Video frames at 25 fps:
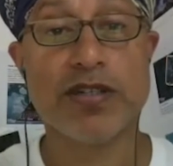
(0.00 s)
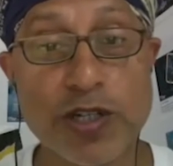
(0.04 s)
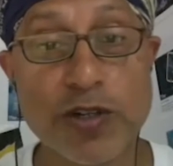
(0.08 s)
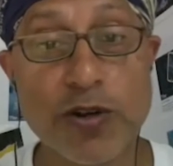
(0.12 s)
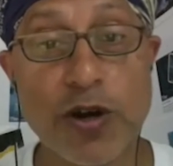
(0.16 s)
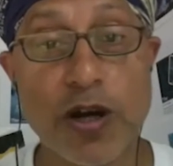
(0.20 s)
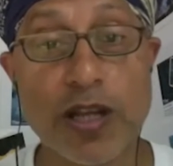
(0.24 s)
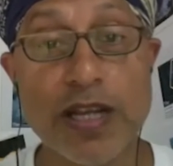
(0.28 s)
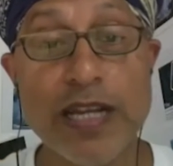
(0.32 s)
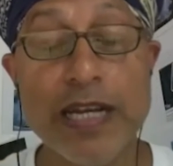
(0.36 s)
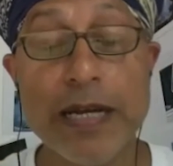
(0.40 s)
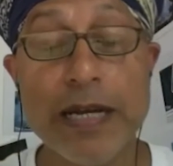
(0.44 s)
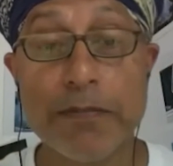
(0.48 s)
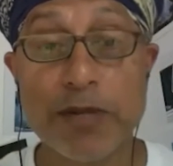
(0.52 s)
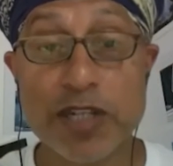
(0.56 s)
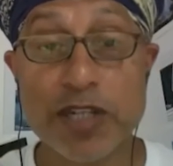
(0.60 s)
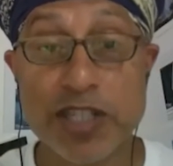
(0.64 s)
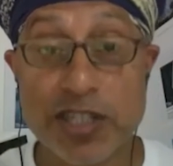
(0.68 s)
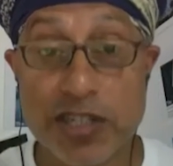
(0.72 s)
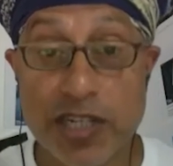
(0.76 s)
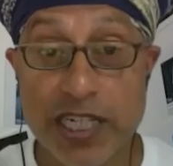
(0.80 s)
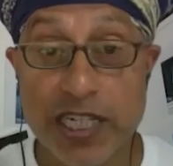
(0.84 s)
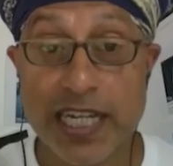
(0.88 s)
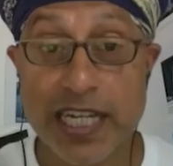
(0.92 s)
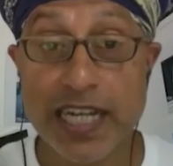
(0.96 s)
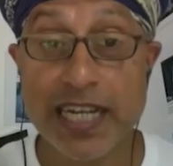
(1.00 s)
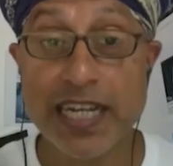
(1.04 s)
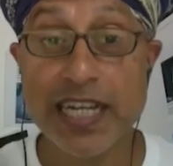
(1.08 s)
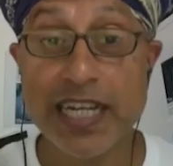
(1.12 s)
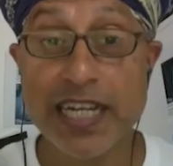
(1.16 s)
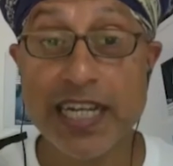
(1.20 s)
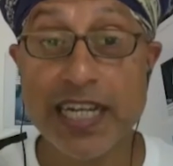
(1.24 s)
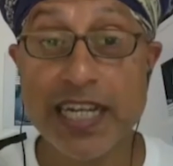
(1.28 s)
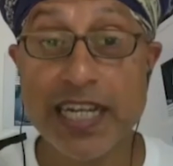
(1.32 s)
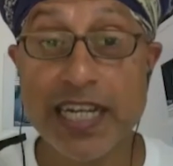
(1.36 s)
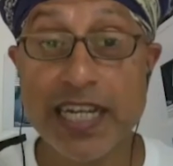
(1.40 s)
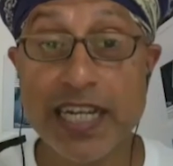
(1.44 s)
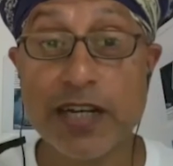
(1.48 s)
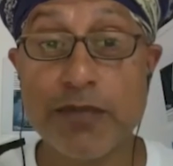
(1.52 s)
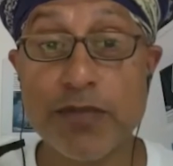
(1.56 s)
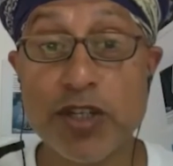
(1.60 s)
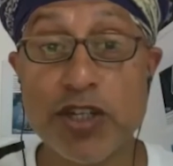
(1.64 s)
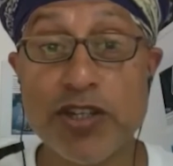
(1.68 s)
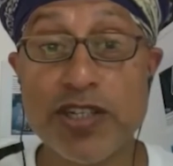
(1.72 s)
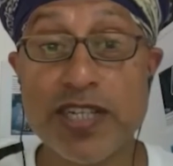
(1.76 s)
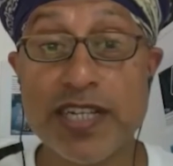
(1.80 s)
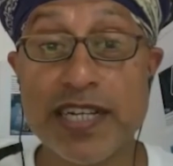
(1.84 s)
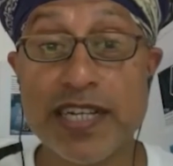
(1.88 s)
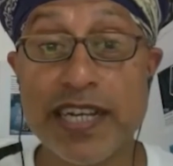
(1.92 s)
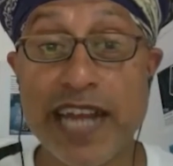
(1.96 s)
But certainly community
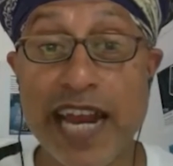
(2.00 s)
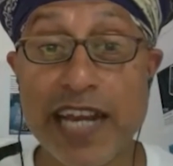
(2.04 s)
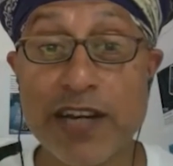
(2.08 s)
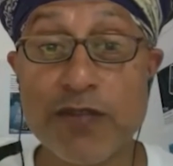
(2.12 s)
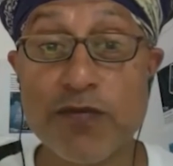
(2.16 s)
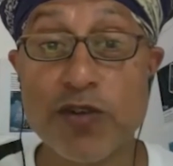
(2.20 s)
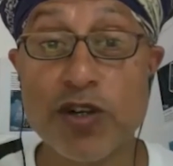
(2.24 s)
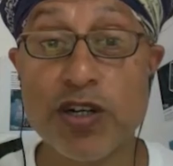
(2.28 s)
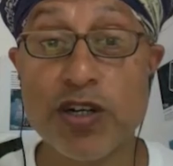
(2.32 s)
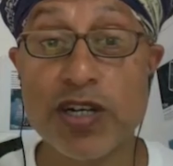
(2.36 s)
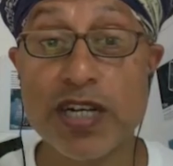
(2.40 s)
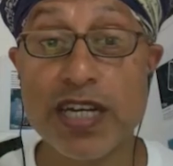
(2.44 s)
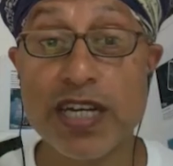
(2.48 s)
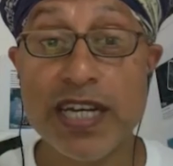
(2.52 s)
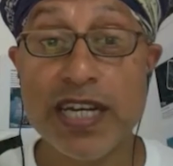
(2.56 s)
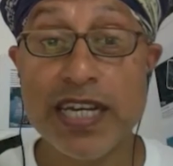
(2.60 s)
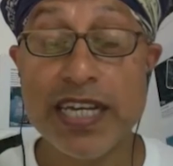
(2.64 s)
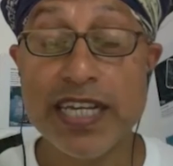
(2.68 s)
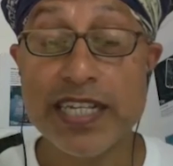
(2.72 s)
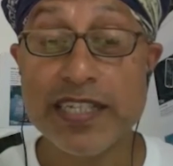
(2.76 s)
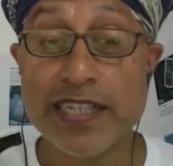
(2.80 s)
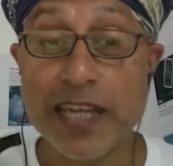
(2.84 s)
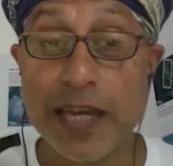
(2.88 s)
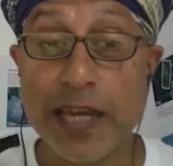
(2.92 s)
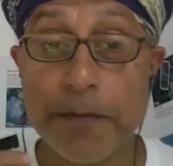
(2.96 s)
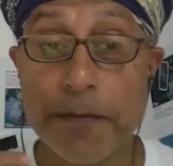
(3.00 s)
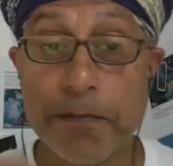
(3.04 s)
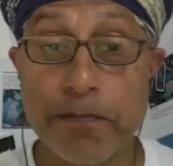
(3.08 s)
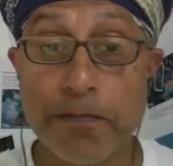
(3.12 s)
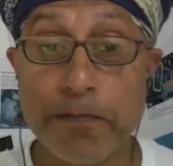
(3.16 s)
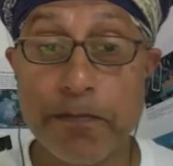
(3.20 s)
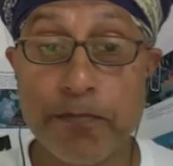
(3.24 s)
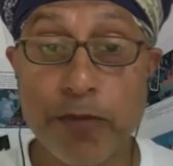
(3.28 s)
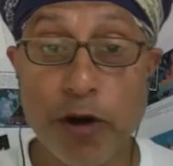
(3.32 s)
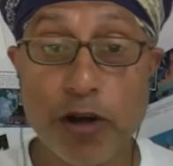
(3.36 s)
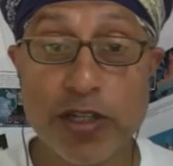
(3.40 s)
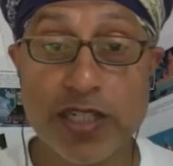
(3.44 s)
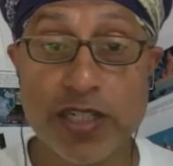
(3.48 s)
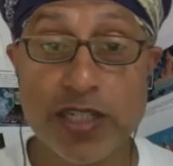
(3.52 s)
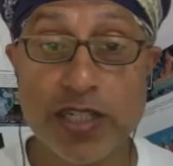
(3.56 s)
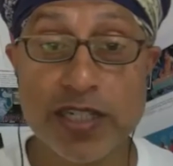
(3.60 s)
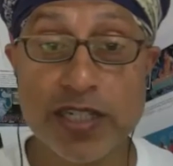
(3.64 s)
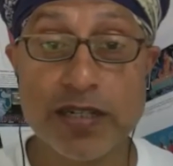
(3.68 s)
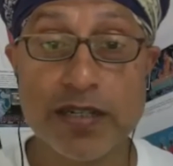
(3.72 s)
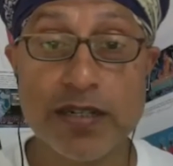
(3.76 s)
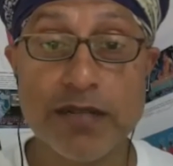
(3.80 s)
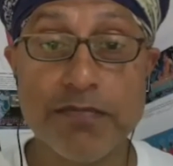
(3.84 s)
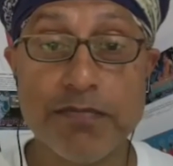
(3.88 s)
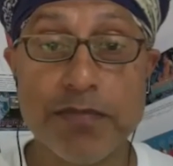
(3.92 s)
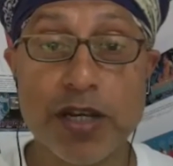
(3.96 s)
network is important
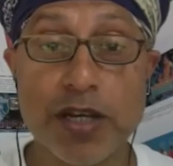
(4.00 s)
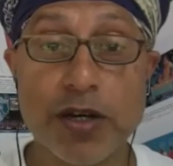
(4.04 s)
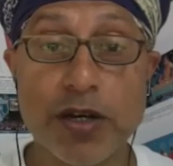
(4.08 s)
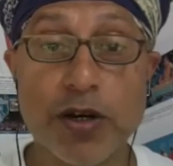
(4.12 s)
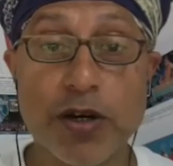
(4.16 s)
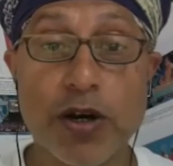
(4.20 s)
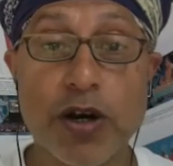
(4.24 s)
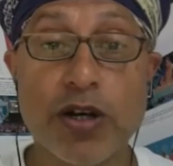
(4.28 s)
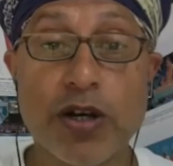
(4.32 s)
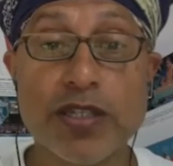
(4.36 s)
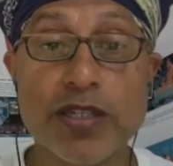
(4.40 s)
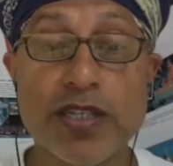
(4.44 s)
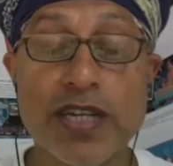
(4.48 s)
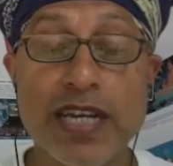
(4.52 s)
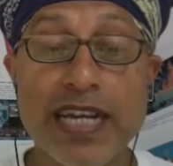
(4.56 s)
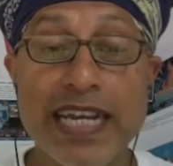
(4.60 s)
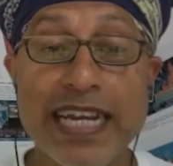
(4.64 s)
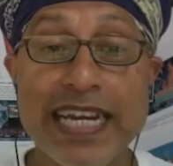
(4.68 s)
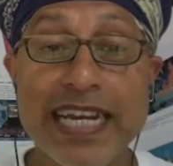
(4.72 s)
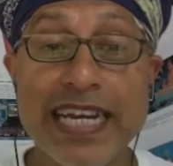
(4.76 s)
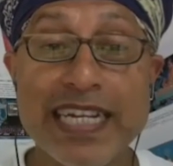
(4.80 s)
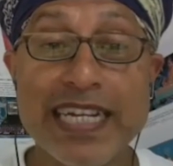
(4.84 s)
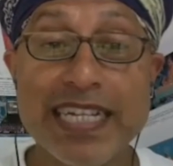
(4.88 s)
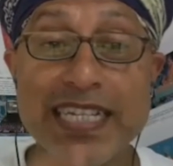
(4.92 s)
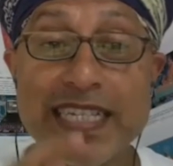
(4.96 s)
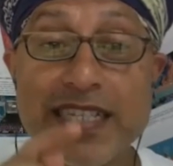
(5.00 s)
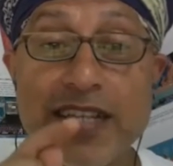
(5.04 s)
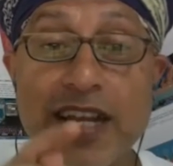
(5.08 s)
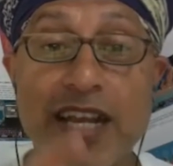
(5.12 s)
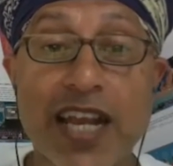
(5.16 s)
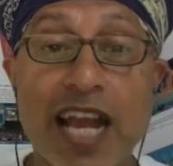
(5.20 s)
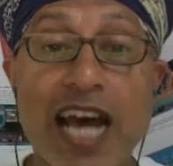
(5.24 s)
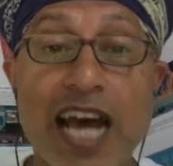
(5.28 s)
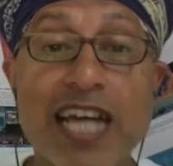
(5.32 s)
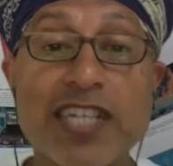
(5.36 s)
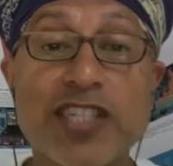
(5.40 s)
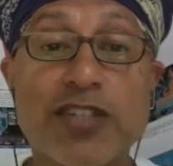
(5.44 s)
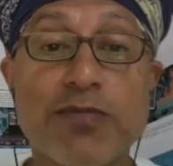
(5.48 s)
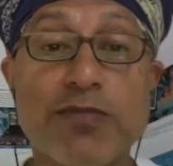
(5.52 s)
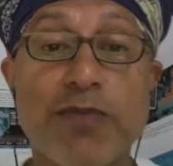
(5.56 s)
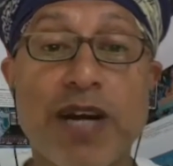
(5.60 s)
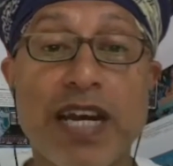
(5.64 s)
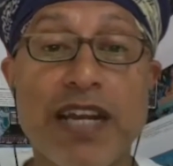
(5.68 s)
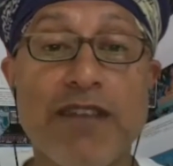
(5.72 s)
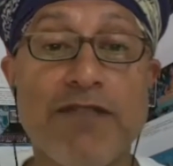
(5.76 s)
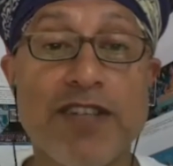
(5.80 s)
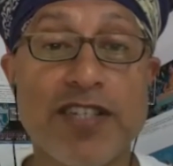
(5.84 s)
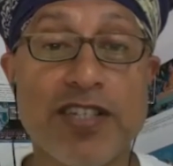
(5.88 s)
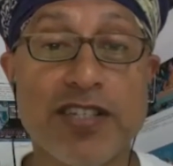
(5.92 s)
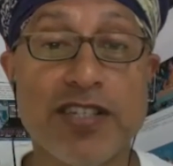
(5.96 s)
because it is the last mile which
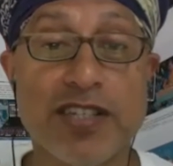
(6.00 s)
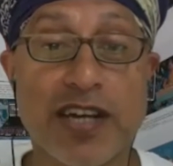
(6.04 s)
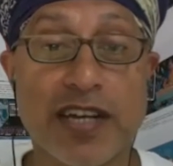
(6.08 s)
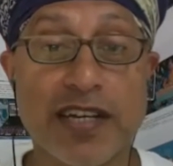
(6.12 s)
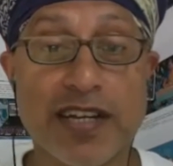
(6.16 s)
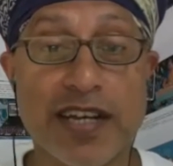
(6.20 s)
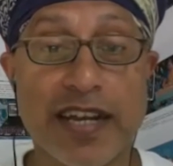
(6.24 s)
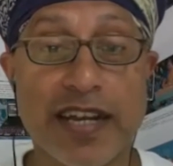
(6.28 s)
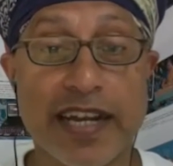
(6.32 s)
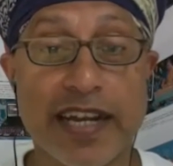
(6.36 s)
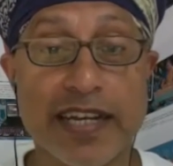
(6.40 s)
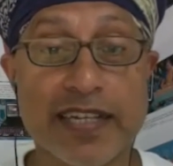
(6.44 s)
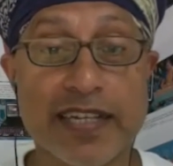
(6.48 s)
is unconnected.